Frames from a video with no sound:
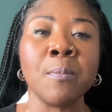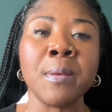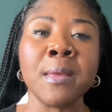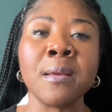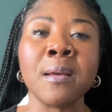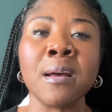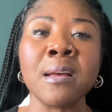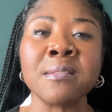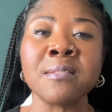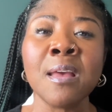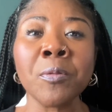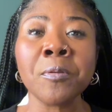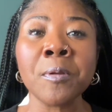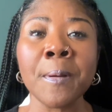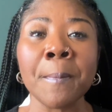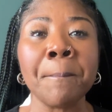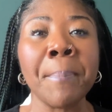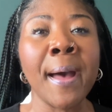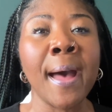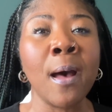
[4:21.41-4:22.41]
because
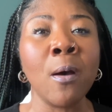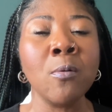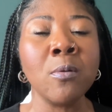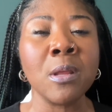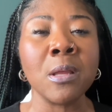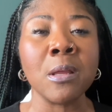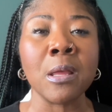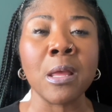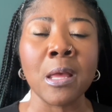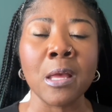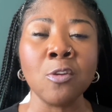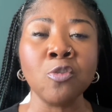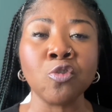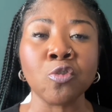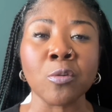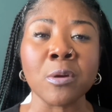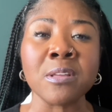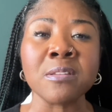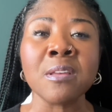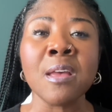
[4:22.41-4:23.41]
compounding
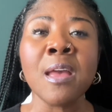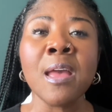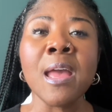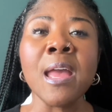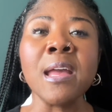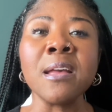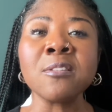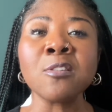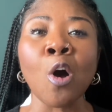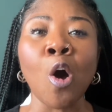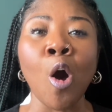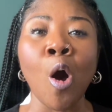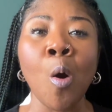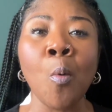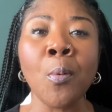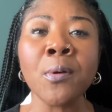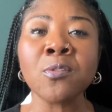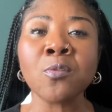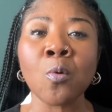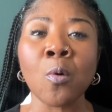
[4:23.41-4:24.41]
interest is
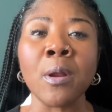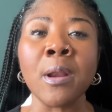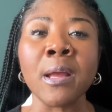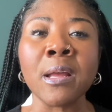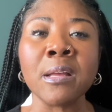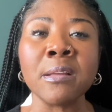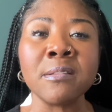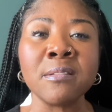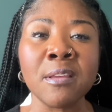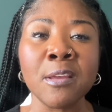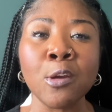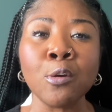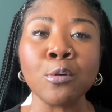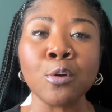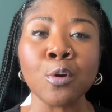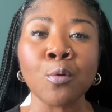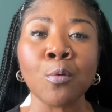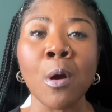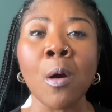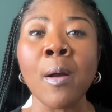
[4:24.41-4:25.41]
always going to continue
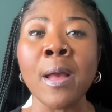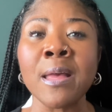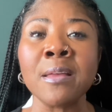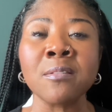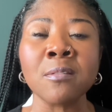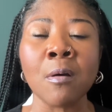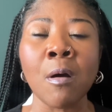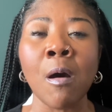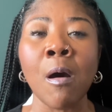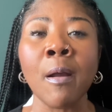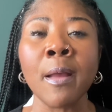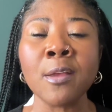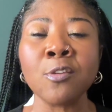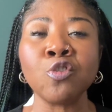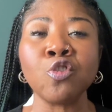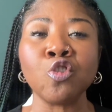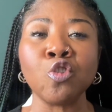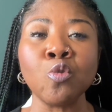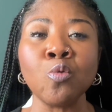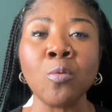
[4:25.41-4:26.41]
to grow as long
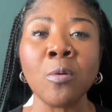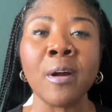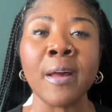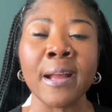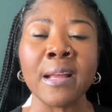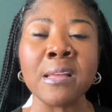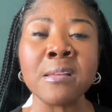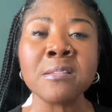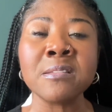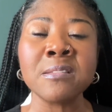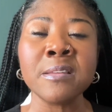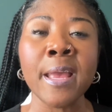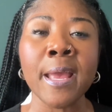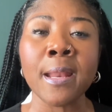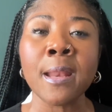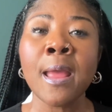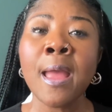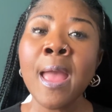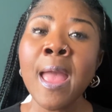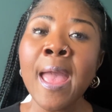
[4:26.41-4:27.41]
as you let it
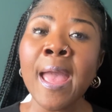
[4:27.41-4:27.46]
sit.